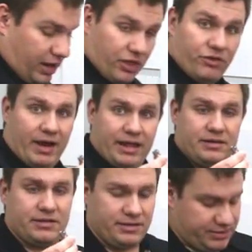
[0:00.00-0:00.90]
other
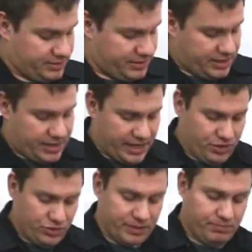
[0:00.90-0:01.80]
end and
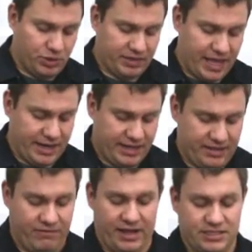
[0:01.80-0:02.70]
you can put that in
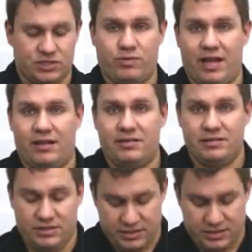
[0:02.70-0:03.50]
the vise as well,